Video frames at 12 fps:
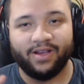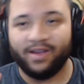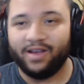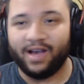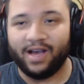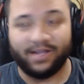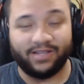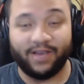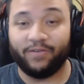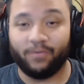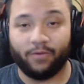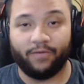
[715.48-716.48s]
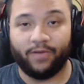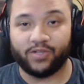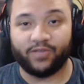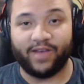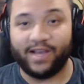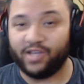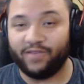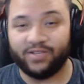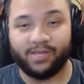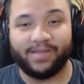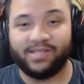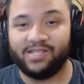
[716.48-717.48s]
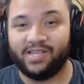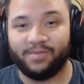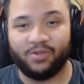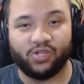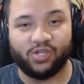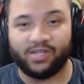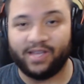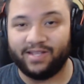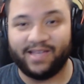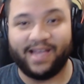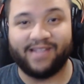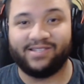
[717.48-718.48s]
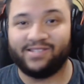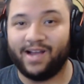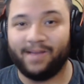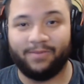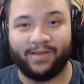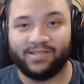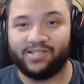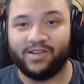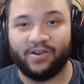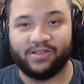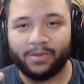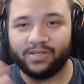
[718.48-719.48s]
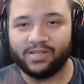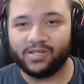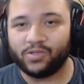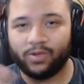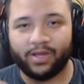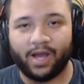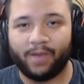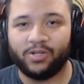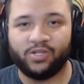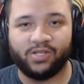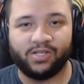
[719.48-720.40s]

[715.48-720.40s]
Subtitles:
Definitely Reverse Flash. Every time I see him, you just get tensed up. Like, seriously, this is really how much this